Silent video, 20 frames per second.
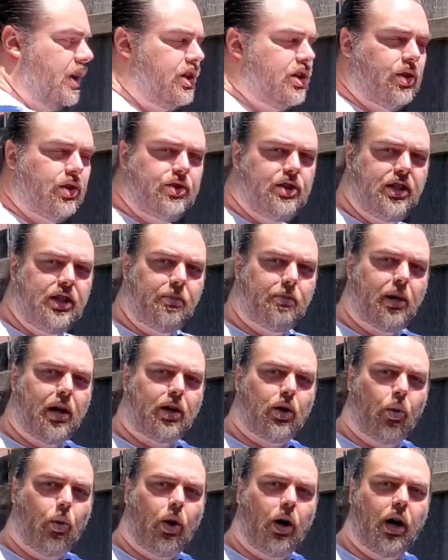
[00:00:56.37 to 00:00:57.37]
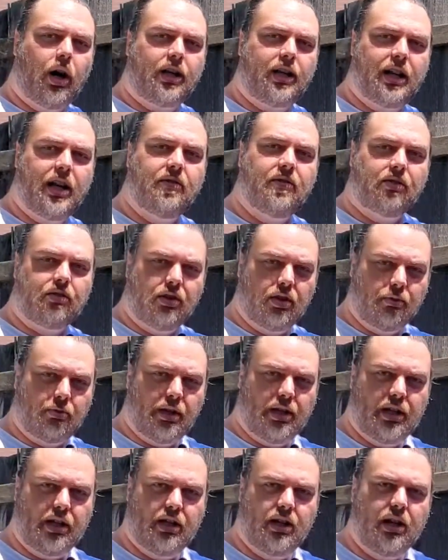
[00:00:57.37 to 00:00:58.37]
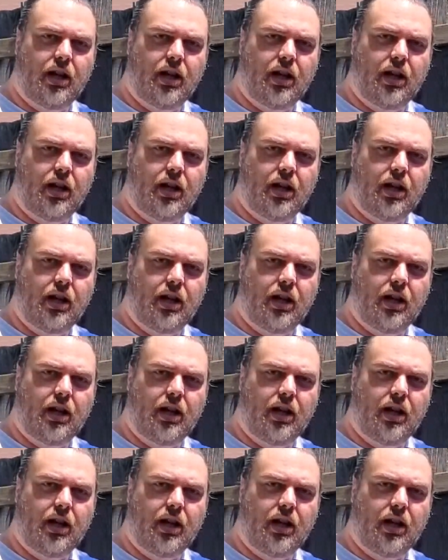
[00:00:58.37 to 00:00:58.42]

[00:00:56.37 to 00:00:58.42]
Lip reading: you'll see the Makiwara give a little bit.